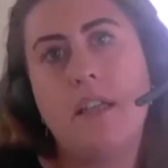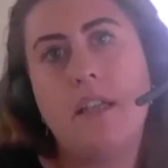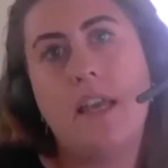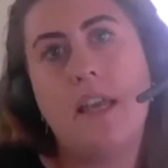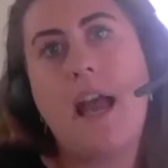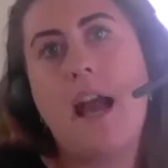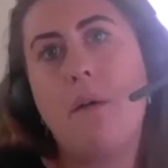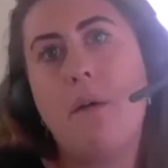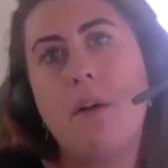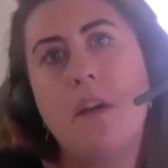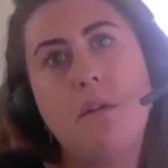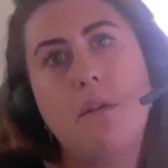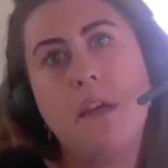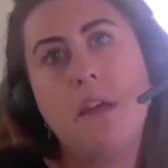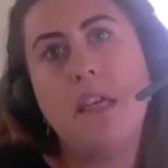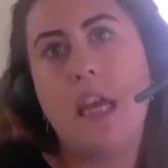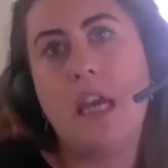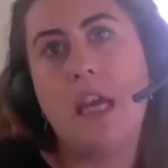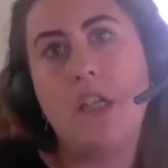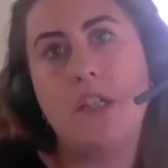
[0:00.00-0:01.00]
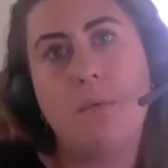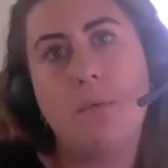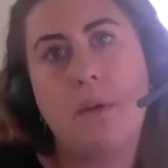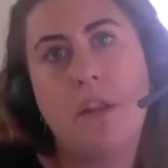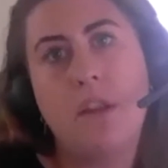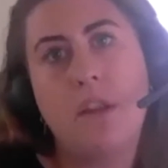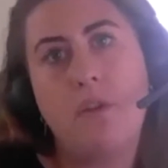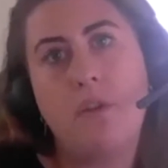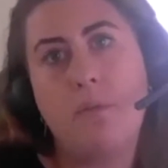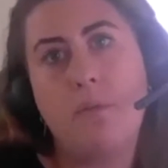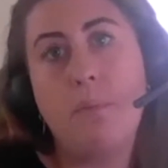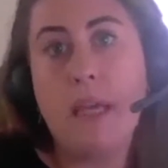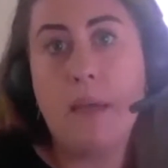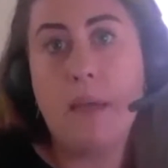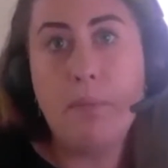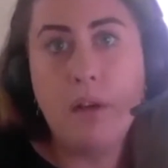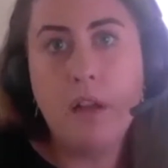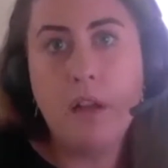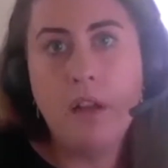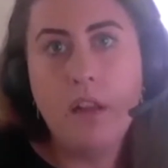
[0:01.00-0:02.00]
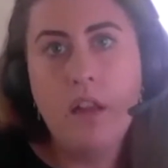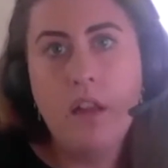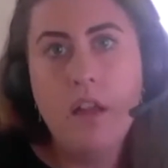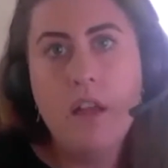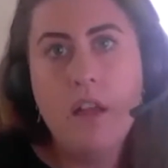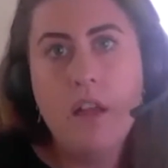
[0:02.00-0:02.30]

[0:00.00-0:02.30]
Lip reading: Like, how are you engaging with your people?